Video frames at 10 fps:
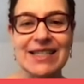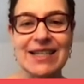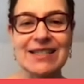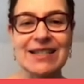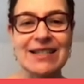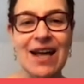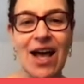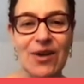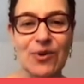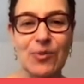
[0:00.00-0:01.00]
doesn't
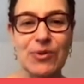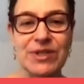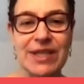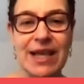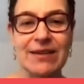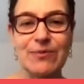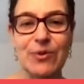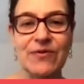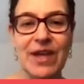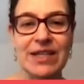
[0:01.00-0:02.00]
100%
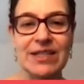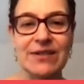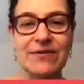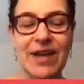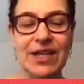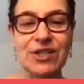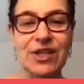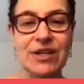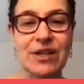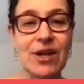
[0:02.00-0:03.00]
prevent
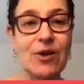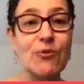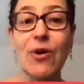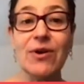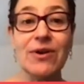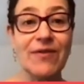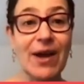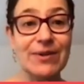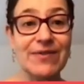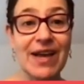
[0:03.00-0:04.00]
infection.
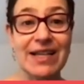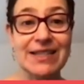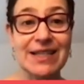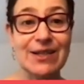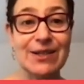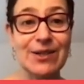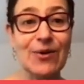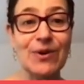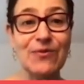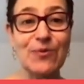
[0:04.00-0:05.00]
Rotavirus vaccine,
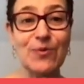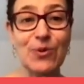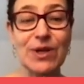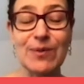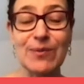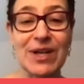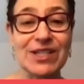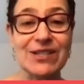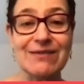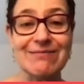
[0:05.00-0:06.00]
we've pretty much
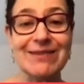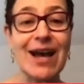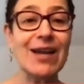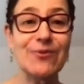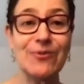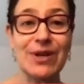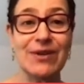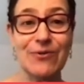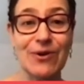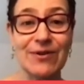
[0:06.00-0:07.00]
gotten rid
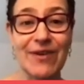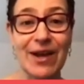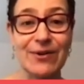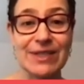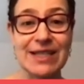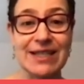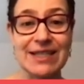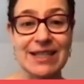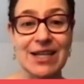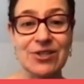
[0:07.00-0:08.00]
of rotavirus in this
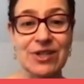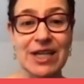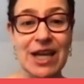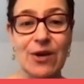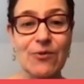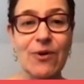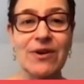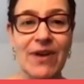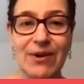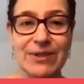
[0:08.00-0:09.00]
country.
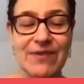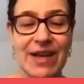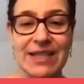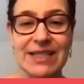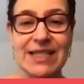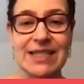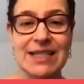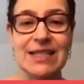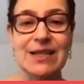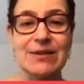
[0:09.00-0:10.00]
Rotavirus vaccine
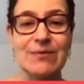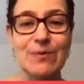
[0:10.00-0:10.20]
doesn't